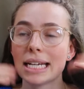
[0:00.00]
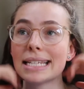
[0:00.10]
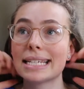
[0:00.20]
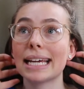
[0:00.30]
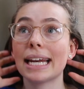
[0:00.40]

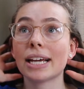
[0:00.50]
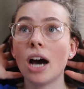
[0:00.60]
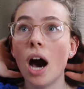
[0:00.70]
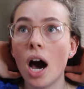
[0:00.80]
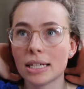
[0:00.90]
It's getting
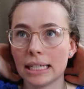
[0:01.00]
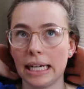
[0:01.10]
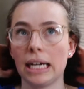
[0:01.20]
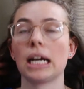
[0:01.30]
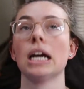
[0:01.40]
hot in
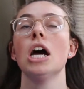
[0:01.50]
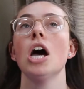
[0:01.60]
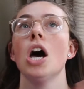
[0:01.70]
here.